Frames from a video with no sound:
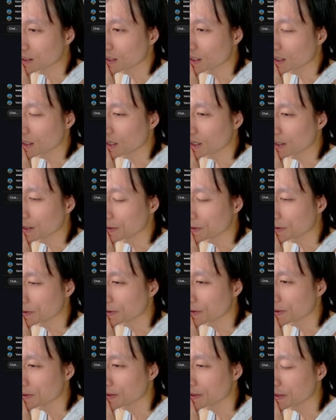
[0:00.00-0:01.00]
I
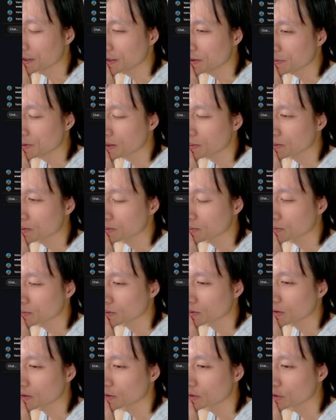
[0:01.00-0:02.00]
think what we're
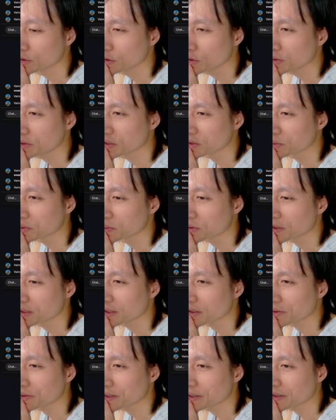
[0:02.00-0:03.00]
gonna do is we were
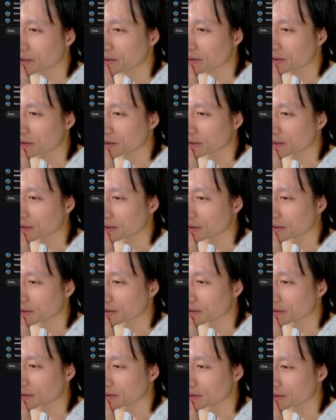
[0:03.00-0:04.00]
gonna create
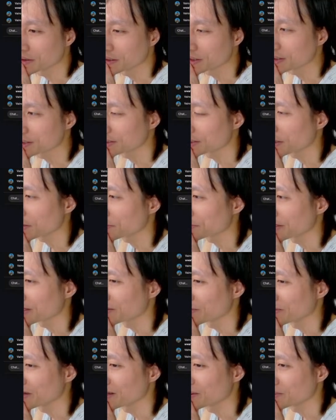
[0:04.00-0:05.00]
a. This is done, by
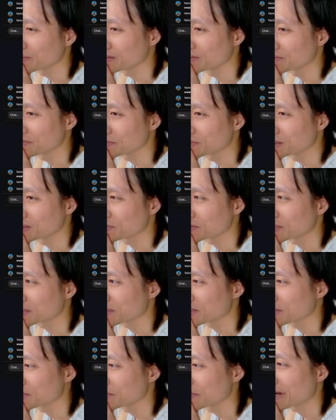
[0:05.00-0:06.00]
the way. We've
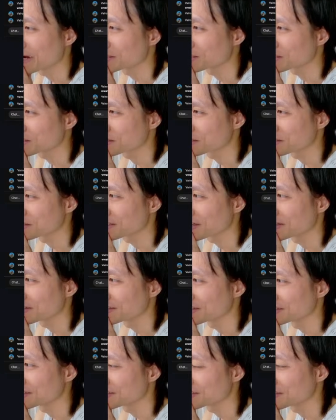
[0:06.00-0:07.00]
managed to have done
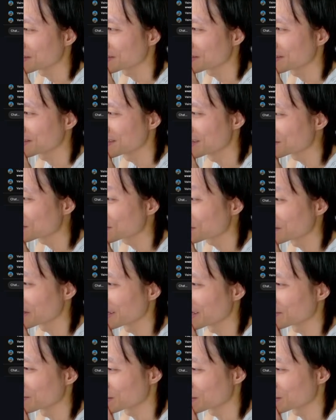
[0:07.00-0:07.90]
this yesterday,